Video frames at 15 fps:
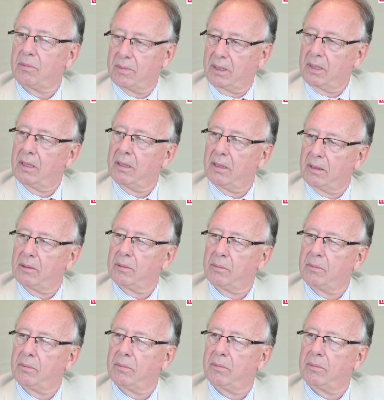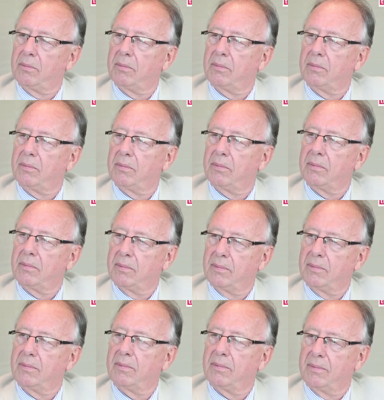was great. I mean, it really gave us time to